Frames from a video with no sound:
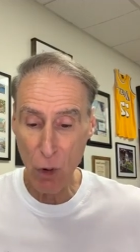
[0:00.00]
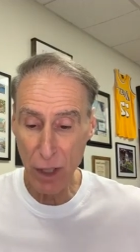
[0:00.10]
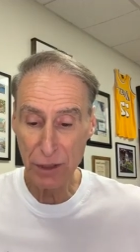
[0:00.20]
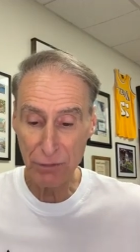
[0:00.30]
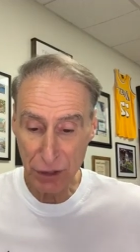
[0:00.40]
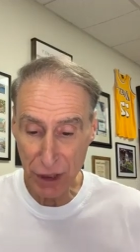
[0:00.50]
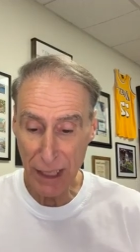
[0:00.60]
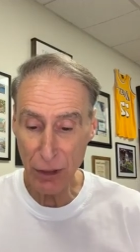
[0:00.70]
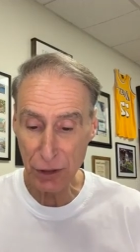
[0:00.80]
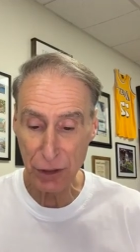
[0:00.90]
the cords of
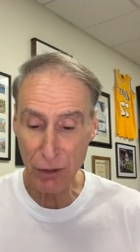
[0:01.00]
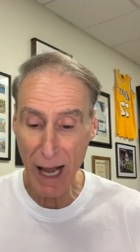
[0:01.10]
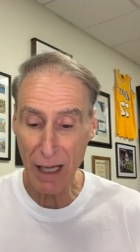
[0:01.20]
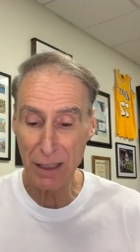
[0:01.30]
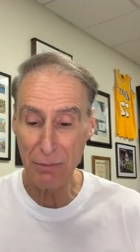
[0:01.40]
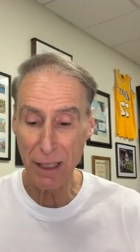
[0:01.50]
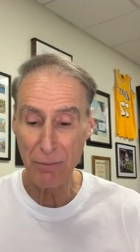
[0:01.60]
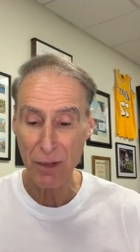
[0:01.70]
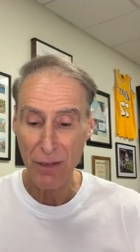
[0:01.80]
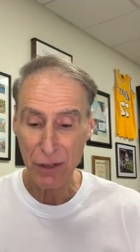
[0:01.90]
Sheol surrounded
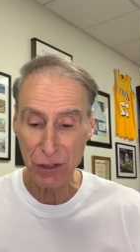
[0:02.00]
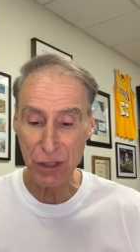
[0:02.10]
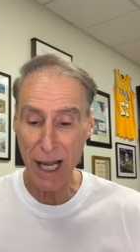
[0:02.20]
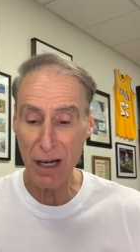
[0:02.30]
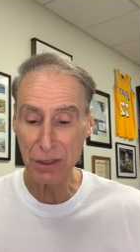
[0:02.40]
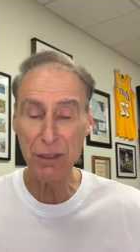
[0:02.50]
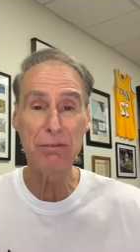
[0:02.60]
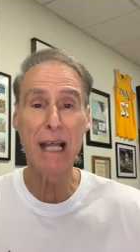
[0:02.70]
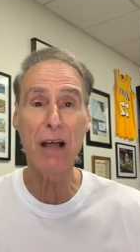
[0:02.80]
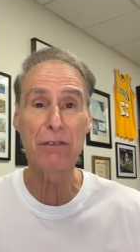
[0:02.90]
me, the snares
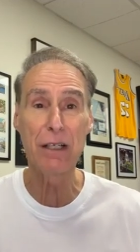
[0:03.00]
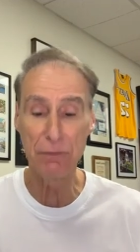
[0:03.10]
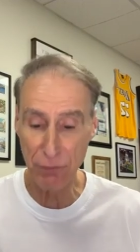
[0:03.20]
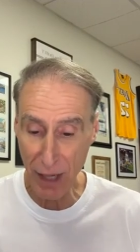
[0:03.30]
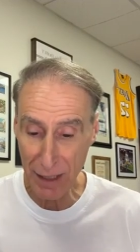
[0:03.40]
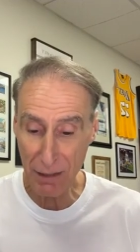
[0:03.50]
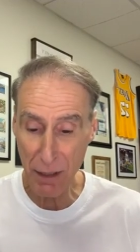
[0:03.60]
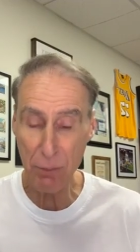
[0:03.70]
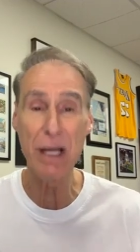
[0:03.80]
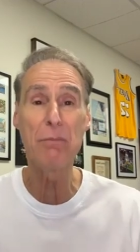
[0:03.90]
of death confronted
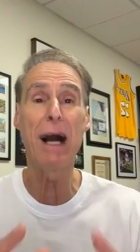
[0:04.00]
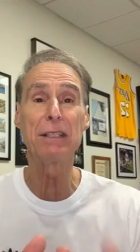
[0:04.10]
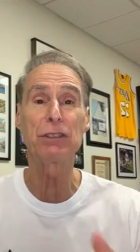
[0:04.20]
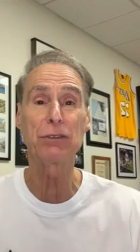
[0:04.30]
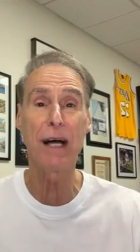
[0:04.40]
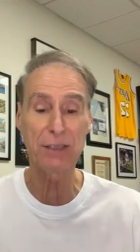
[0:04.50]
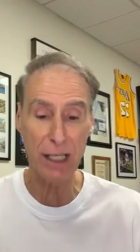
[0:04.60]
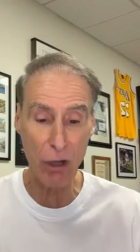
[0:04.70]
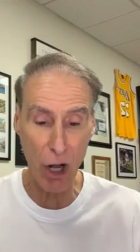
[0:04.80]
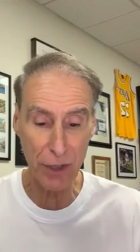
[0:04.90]
me. But in my distress,
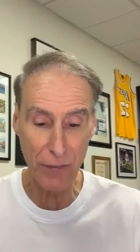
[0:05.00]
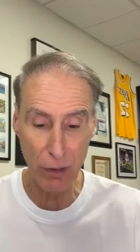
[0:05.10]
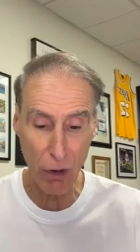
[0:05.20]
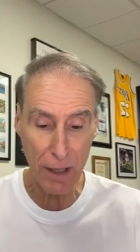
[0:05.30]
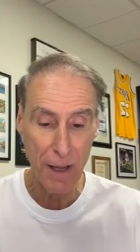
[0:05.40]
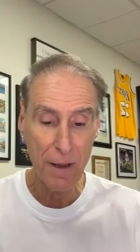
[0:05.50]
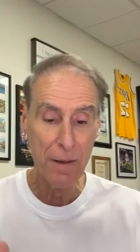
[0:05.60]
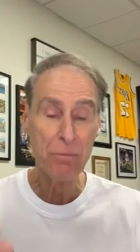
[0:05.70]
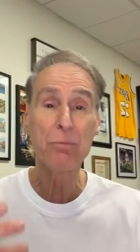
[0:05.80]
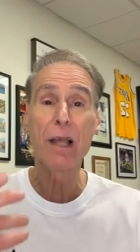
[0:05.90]
I called on the Lord,
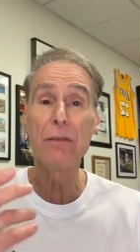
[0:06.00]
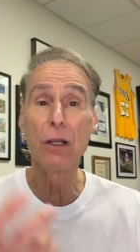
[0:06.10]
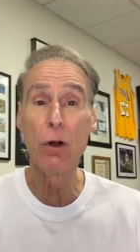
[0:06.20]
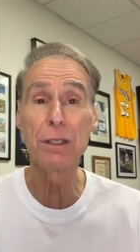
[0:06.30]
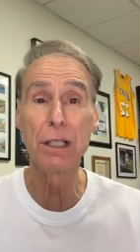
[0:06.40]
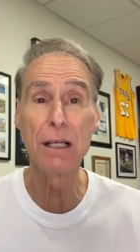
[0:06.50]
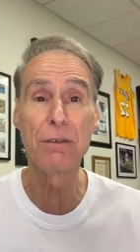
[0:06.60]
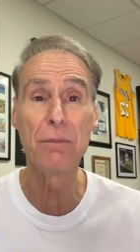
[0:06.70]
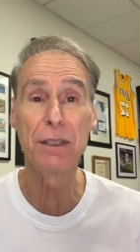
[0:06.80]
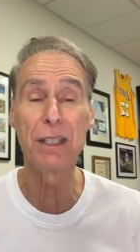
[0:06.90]
and the Lord
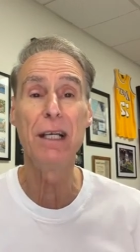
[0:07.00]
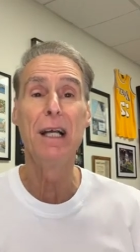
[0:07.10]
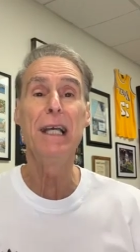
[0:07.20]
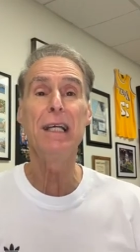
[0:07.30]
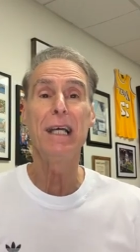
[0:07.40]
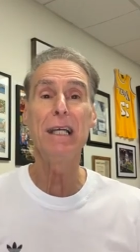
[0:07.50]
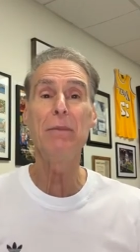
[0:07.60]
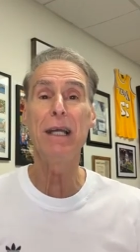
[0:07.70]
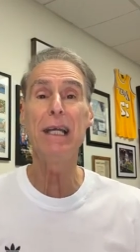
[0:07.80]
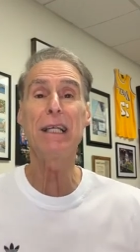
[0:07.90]
delivered me. See, he,
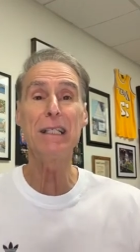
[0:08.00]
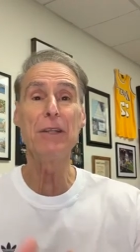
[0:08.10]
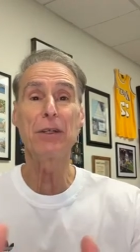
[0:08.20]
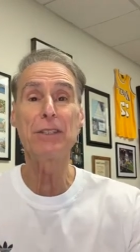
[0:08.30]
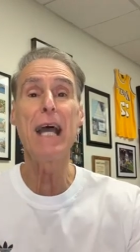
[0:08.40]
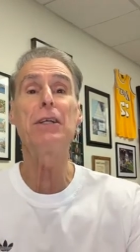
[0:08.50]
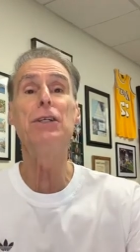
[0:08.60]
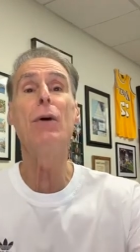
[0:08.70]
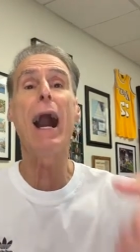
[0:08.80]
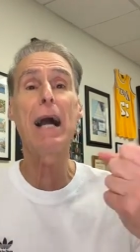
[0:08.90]
he, may, he can either
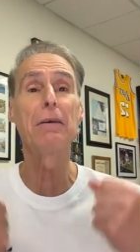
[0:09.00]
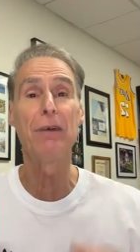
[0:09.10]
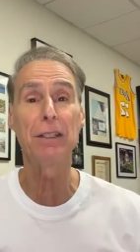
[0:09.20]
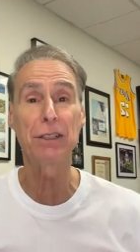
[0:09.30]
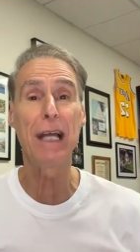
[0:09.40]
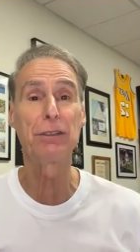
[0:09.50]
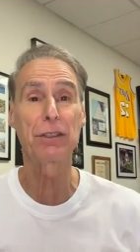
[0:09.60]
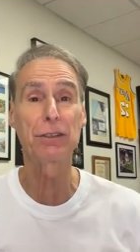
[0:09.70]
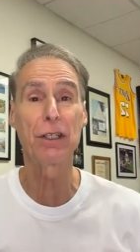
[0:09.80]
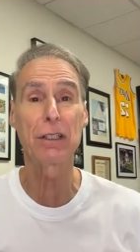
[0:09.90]
take you out of it, change
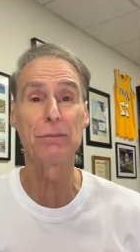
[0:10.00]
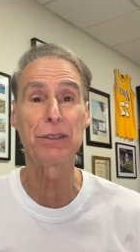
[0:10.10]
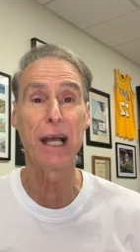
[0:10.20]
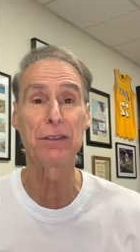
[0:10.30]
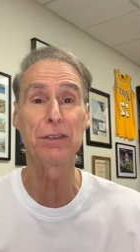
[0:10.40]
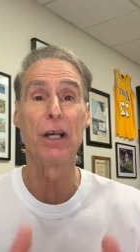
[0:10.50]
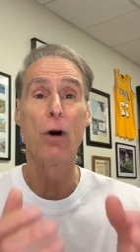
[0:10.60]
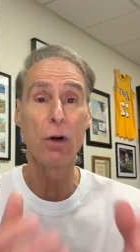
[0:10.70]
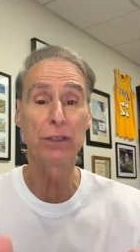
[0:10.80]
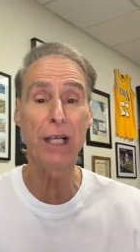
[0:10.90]
your circumstances,
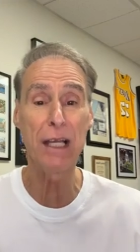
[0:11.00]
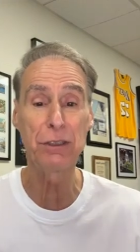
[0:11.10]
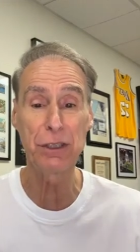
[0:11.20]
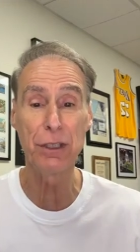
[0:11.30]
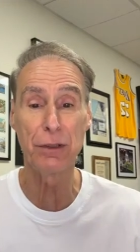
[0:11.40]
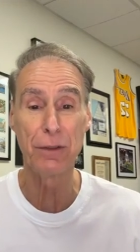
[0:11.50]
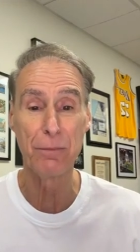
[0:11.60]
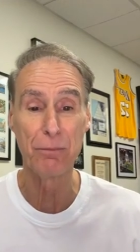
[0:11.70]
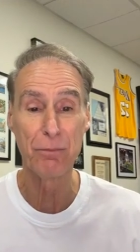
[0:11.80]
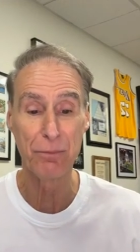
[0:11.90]
or change you.